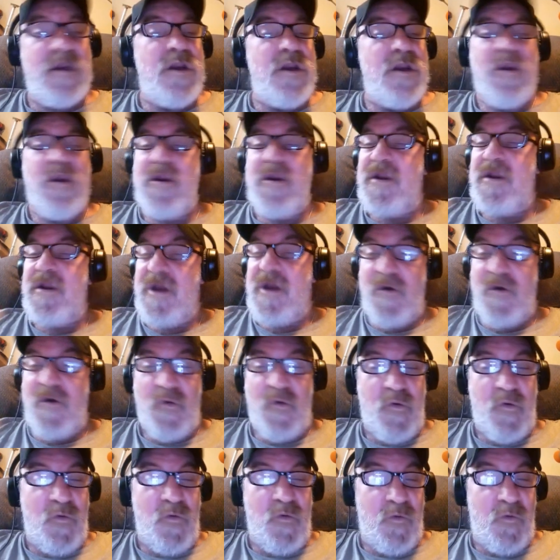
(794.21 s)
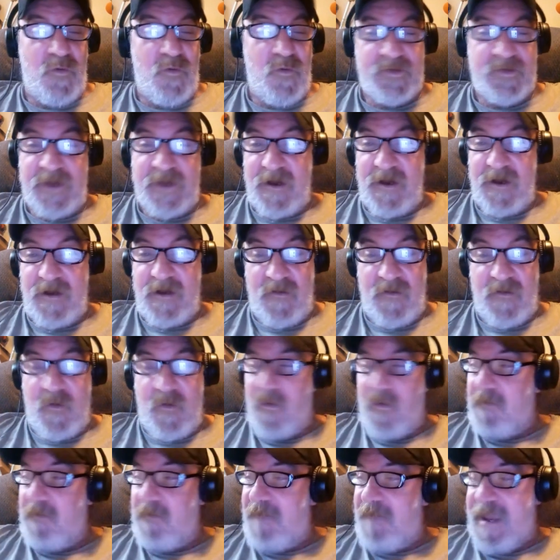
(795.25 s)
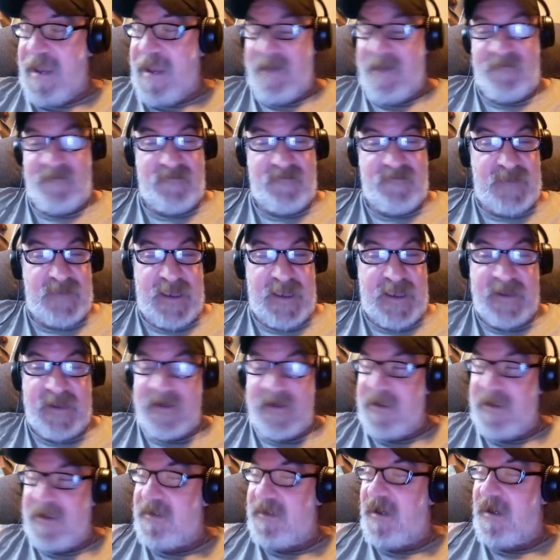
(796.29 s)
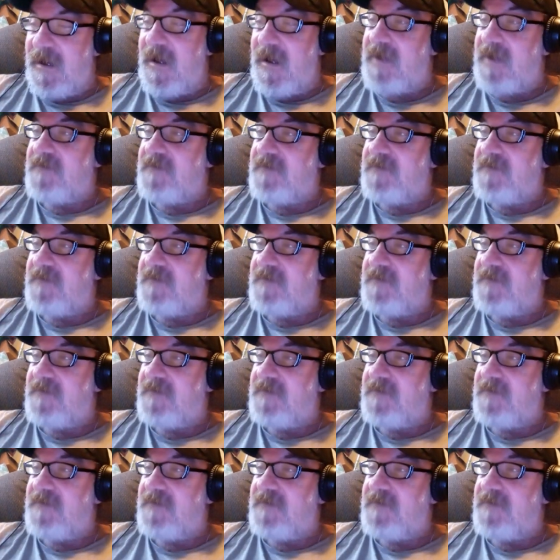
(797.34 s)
No, sir or ma'am, he did not.